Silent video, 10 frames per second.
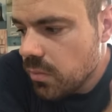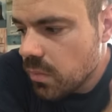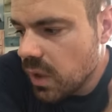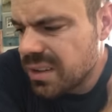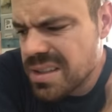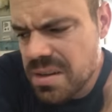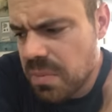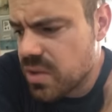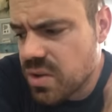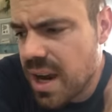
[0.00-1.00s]
unless
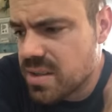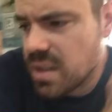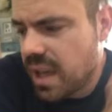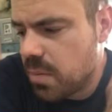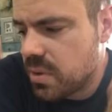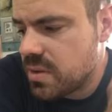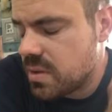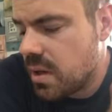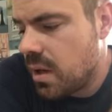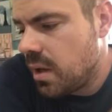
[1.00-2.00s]
something drastic happens.
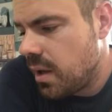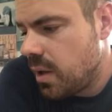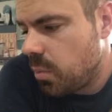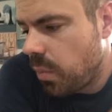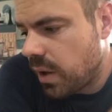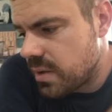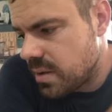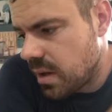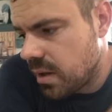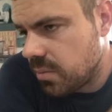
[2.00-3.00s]
But
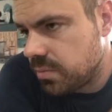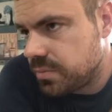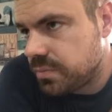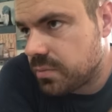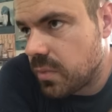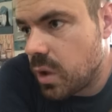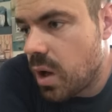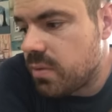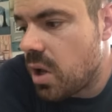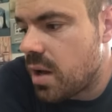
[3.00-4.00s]
you know,
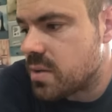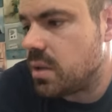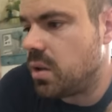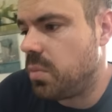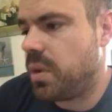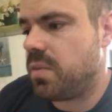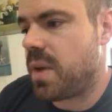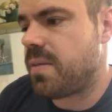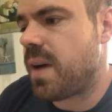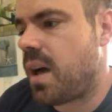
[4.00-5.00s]
I've lost a little bit of
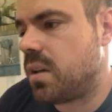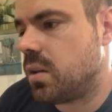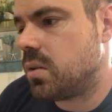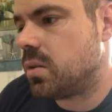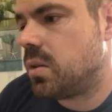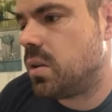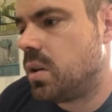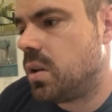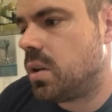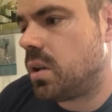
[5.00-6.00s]
my value
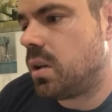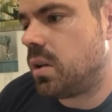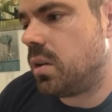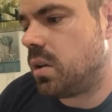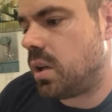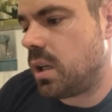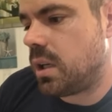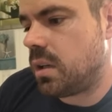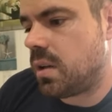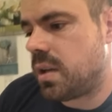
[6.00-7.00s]
in
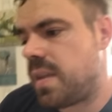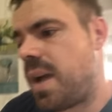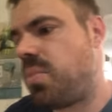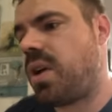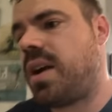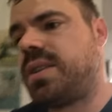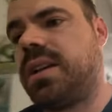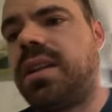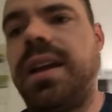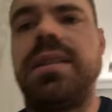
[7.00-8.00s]
that
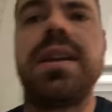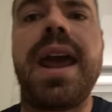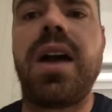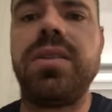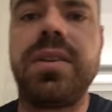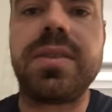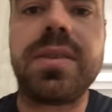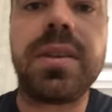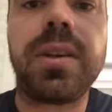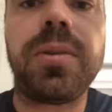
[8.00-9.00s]
project. Like now you can
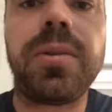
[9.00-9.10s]
see,